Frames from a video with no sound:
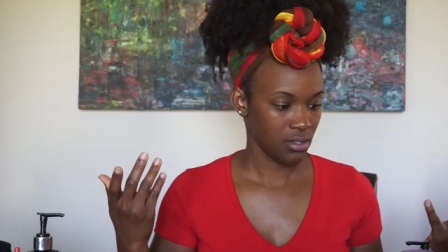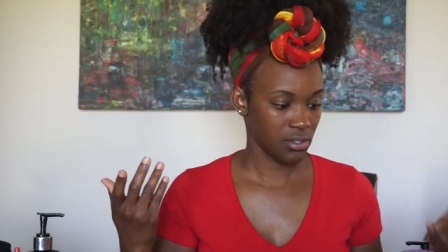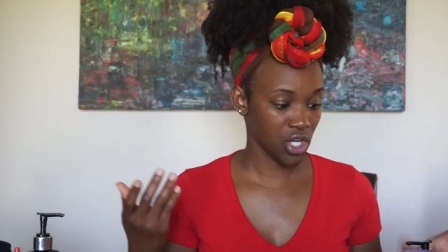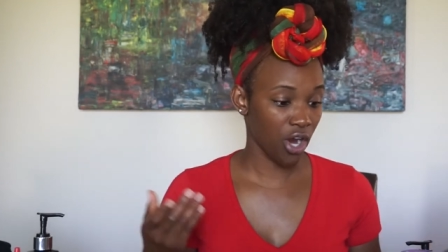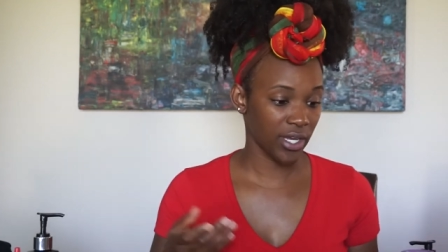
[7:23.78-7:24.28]

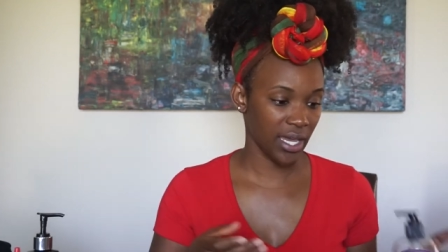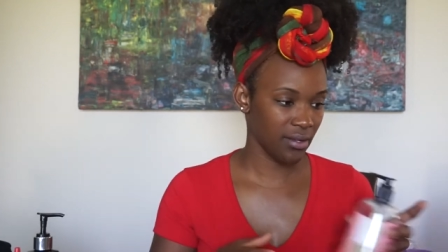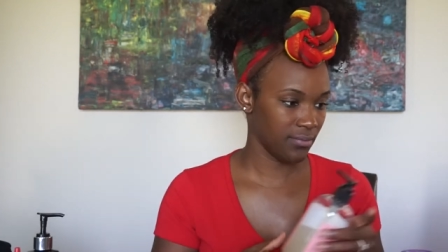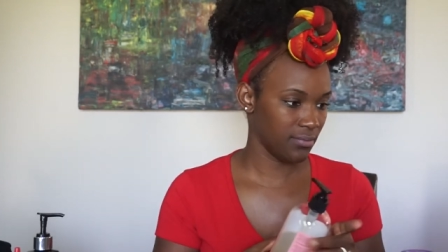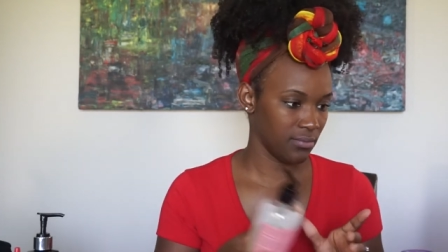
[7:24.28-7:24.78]
Target.
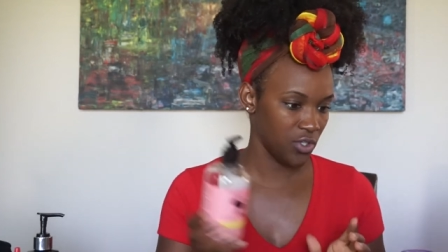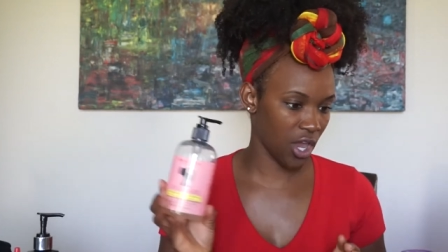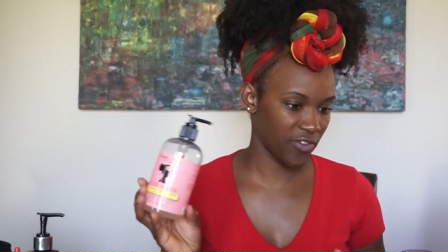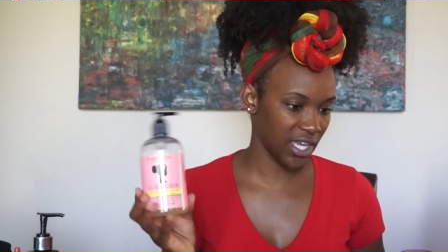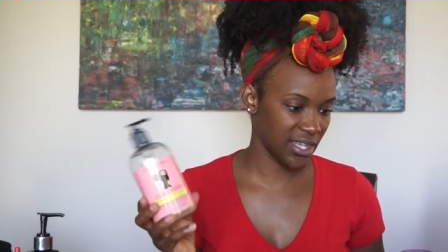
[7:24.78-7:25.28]
You
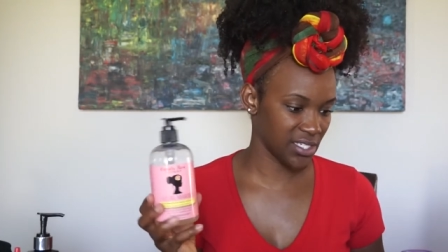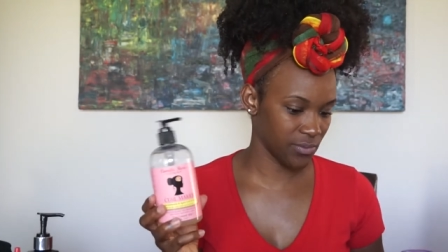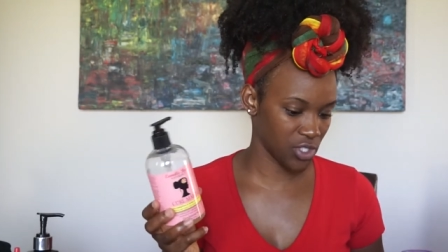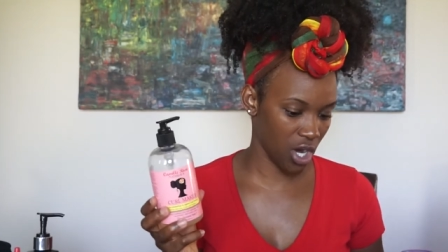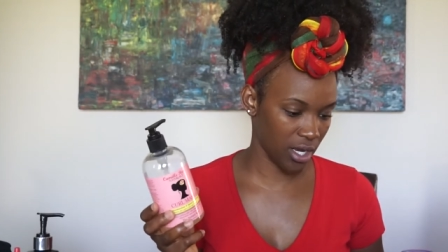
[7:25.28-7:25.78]
have to get this
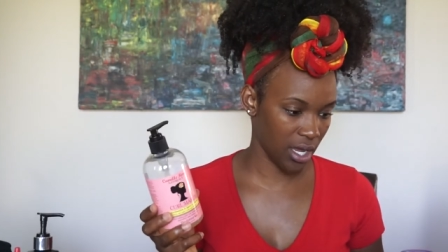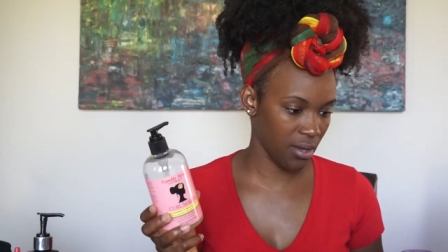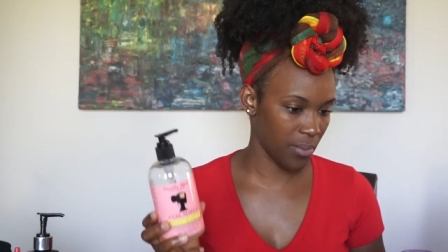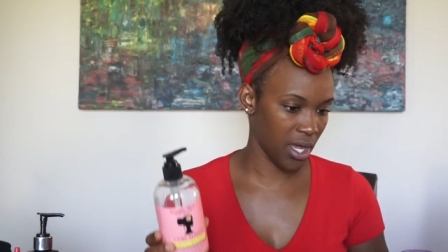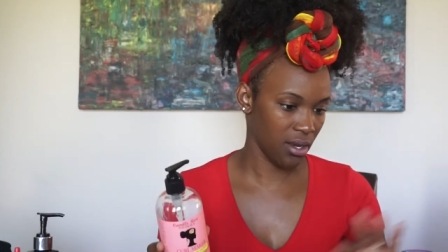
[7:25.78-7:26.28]
from
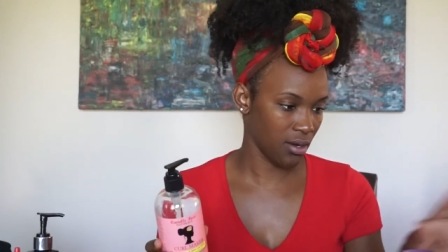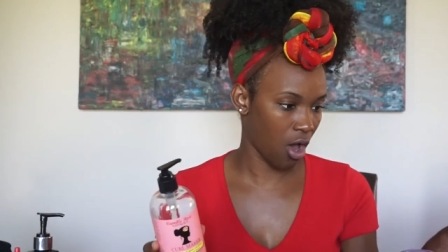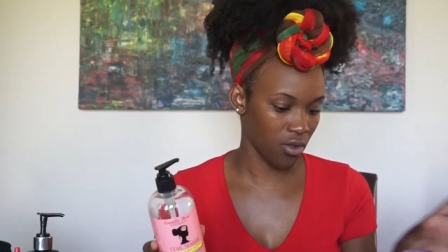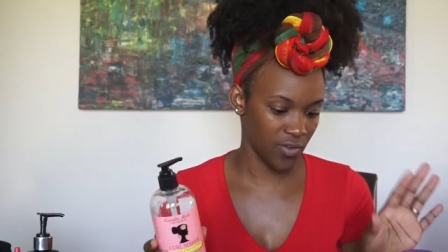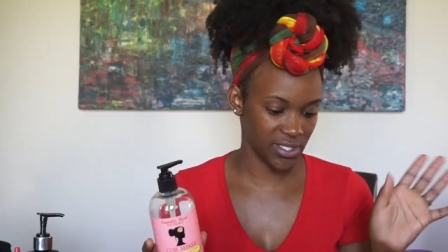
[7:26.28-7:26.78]
Target, but
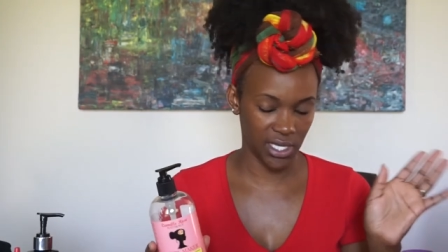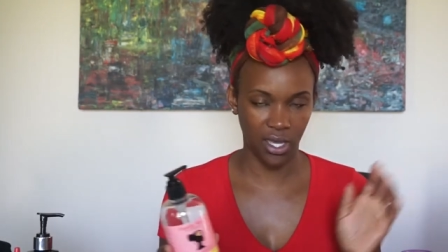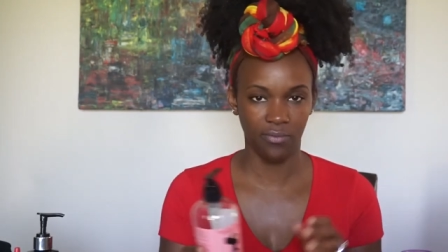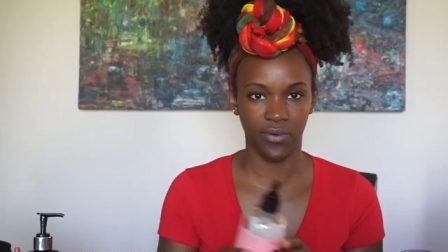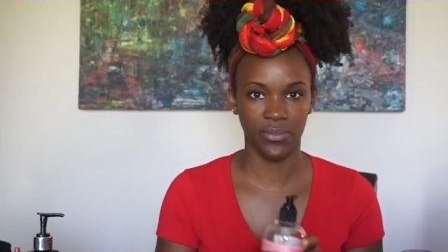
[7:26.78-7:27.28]
all of this can
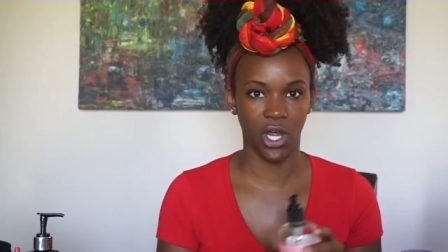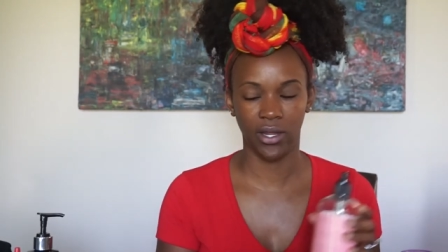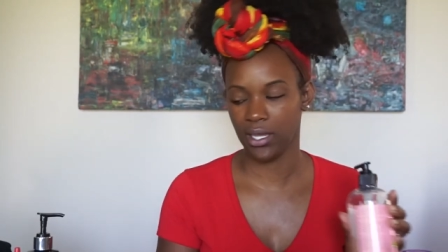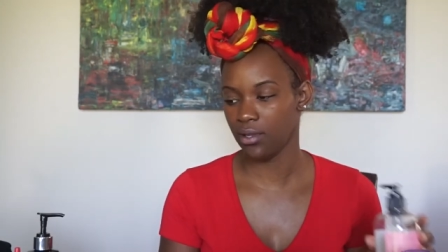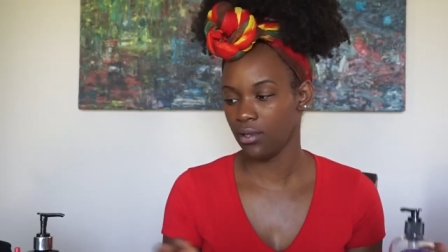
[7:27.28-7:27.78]
come from
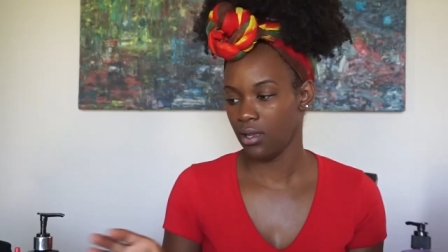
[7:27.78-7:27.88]
Target.